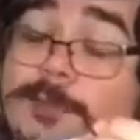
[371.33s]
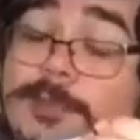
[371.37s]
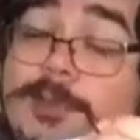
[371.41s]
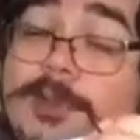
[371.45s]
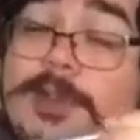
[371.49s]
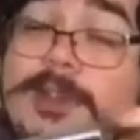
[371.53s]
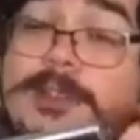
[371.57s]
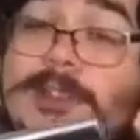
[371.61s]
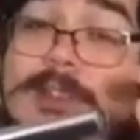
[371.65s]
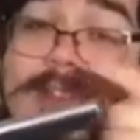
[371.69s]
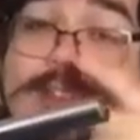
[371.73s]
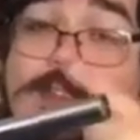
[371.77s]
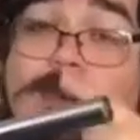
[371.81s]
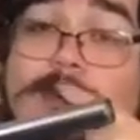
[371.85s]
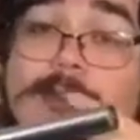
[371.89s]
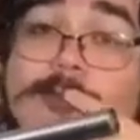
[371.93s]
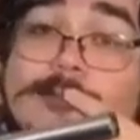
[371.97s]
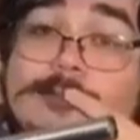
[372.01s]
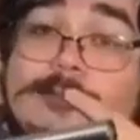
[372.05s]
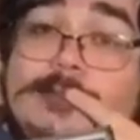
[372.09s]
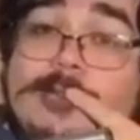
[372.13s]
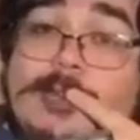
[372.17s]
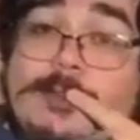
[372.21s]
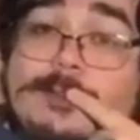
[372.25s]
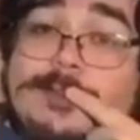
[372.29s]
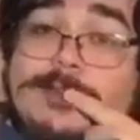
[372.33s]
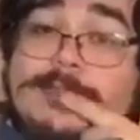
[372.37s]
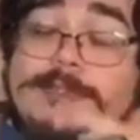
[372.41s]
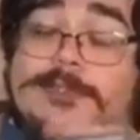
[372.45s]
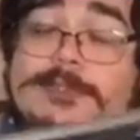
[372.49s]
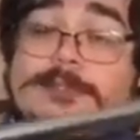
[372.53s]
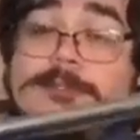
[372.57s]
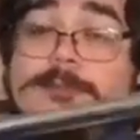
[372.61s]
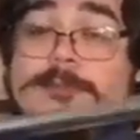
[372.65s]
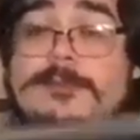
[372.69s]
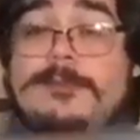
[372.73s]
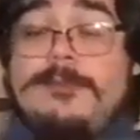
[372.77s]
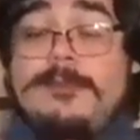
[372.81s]
and they can cut your lips.
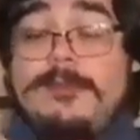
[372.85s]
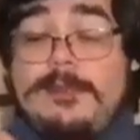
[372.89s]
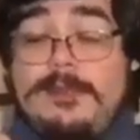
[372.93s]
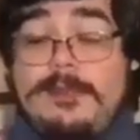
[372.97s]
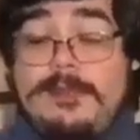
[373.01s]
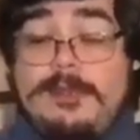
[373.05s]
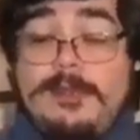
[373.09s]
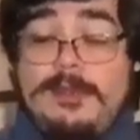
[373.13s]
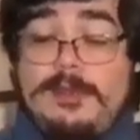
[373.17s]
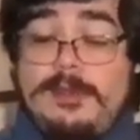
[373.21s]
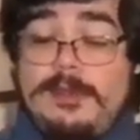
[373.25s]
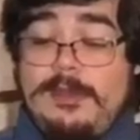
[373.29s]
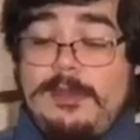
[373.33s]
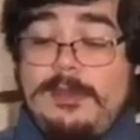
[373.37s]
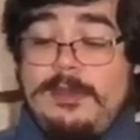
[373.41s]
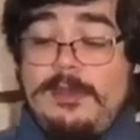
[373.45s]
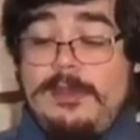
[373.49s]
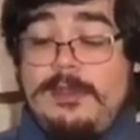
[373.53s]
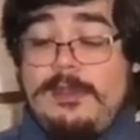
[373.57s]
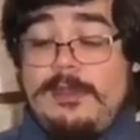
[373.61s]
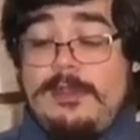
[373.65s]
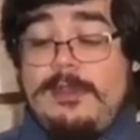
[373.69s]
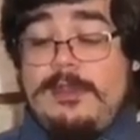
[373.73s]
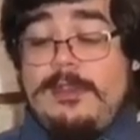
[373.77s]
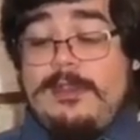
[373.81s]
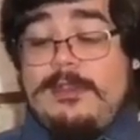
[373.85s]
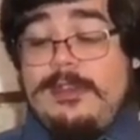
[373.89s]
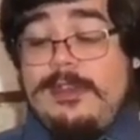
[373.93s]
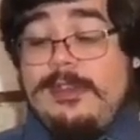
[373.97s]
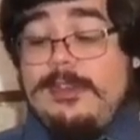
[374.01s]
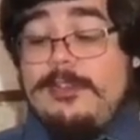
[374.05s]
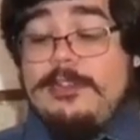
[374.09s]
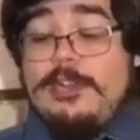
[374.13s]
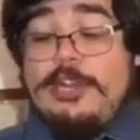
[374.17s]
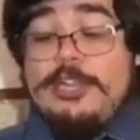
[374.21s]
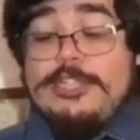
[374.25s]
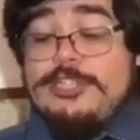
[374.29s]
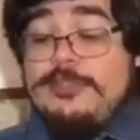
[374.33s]
It could
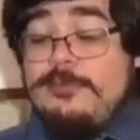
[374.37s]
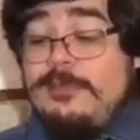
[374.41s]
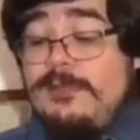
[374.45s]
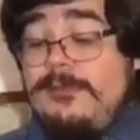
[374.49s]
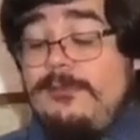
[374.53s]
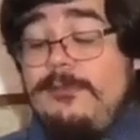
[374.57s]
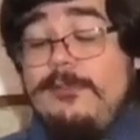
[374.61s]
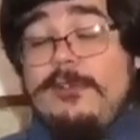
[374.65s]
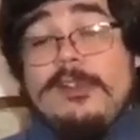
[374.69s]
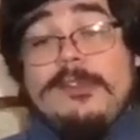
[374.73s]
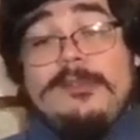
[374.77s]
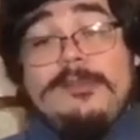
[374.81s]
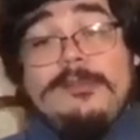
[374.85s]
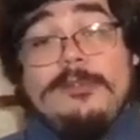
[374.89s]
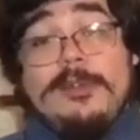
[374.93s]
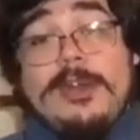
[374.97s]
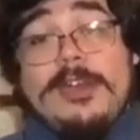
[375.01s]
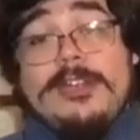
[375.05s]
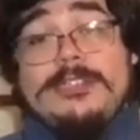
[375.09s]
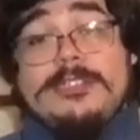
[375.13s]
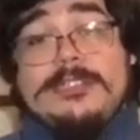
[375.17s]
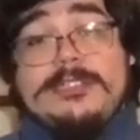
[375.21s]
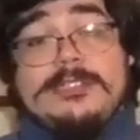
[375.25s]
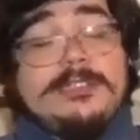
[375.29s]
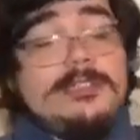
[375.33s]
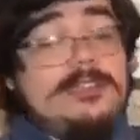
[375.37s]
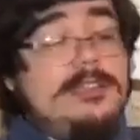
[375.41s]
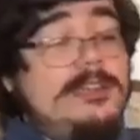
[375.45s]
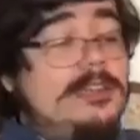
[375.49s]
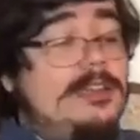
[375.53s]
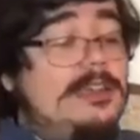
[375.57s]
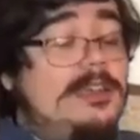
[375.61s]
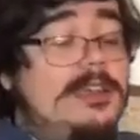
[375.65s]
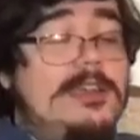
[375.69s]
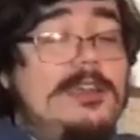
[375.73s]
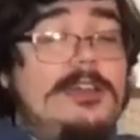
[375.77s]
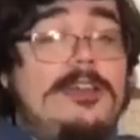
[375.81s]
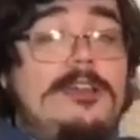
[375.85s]
also be full of rust
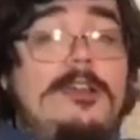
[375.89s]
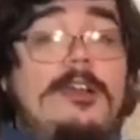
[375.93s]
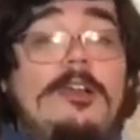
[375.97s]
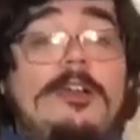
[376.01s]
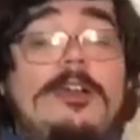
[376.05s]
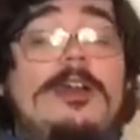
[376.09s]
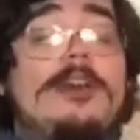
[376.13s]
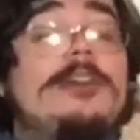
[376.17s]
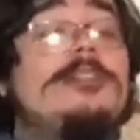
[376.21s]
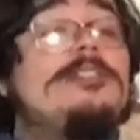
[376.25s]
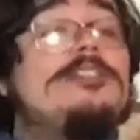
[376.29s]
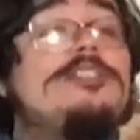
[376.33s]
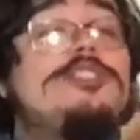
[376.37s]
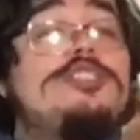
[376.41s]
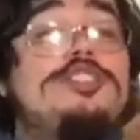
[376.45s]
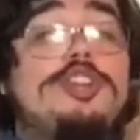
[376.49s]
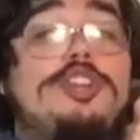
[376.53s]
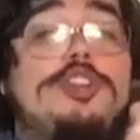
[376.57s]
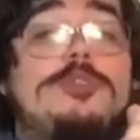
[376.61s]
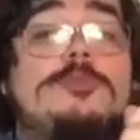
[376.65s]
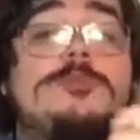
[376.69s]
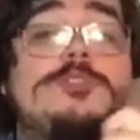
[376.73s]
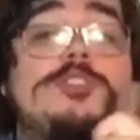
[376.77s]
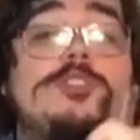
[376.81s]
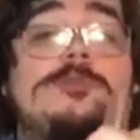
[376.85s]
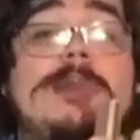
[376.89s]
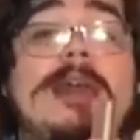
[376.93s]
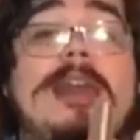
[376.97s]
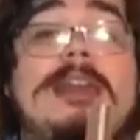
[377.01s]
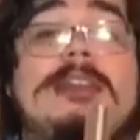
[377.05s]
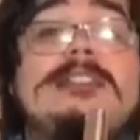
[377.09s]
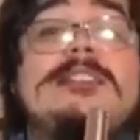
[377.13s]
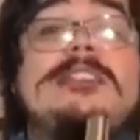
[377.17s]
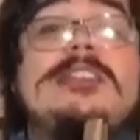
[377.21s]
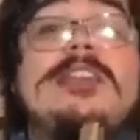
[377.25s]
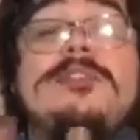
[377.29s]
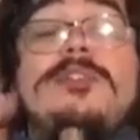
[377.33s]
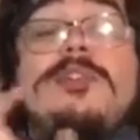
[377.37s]
or other germs or
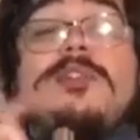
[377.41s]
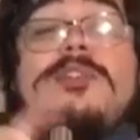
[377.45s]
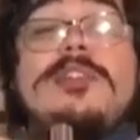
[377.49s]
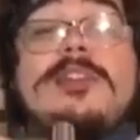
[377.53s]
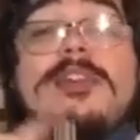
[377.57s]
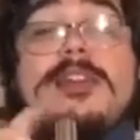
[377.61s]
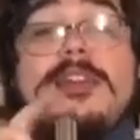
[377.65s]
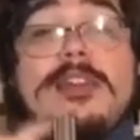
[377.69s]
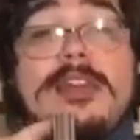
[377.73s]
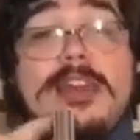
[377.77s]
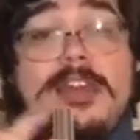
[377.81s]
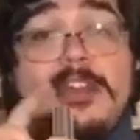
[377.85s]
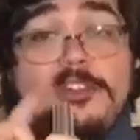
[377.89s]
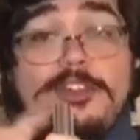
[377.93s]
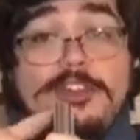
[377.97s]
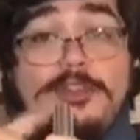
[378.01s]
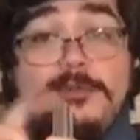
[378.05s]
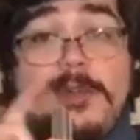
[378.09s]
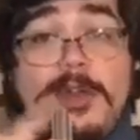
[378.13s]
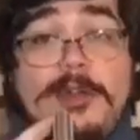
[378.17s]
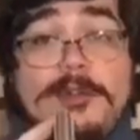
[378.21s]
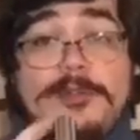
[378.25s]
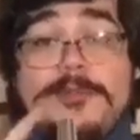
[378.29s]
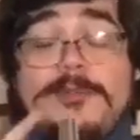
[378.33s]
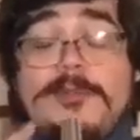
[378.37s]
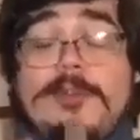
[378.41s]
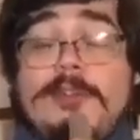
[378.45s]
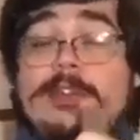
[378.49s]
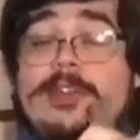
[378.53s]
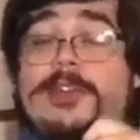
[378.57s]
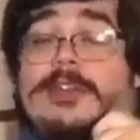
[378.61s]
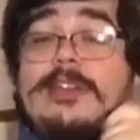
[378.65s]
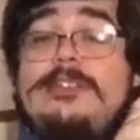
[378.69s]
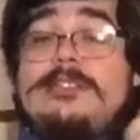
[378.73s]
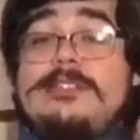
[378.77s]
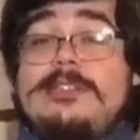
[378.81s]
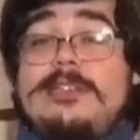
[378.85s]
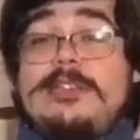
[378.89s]
bacteria that can get in your mouth very
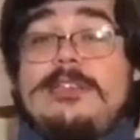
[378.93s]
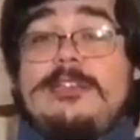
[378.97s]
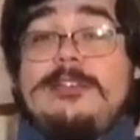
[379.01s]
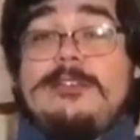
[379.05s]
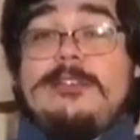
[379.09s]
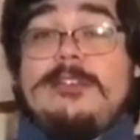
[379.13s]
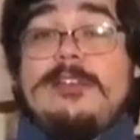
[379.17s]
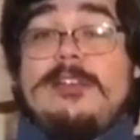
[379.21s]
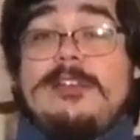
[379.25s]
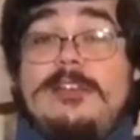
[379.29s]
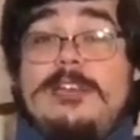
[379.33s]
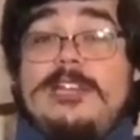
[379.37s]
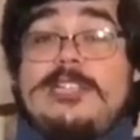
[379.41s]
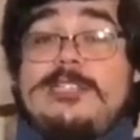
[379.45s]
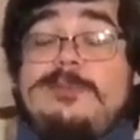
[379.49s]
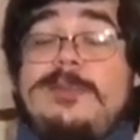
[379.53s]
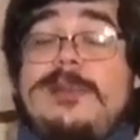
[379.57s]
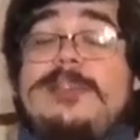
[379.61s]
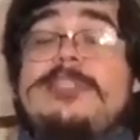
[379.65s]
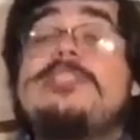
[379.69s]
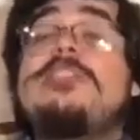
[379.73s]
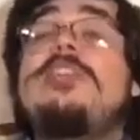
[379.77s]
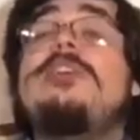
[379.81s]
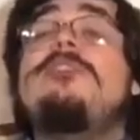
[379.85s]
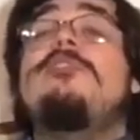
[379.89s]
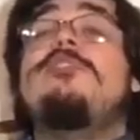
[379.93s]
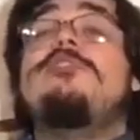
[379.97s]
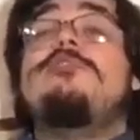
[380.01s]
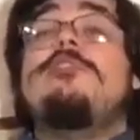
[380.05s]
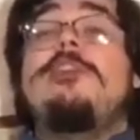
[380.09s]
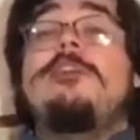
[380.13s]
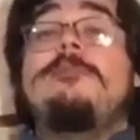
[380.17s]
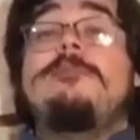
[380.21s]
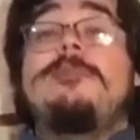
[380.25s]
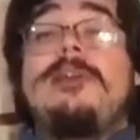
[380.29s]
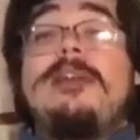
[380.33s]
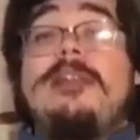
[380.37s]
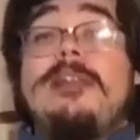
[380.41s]
easily, especially if you're trying to
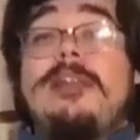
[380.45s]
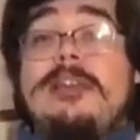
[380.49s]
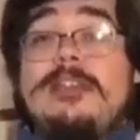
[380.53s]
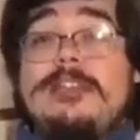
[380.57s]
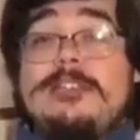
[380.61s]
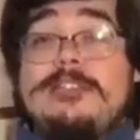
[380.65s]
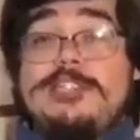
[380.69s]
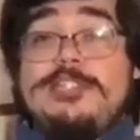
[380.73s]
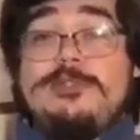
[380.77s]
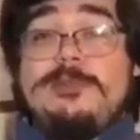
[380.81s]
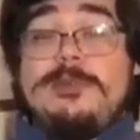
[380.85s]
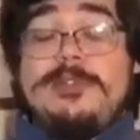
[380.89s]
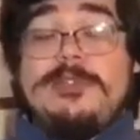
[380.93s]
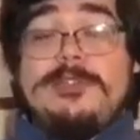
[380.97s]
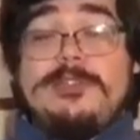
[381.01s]
play like an instrument.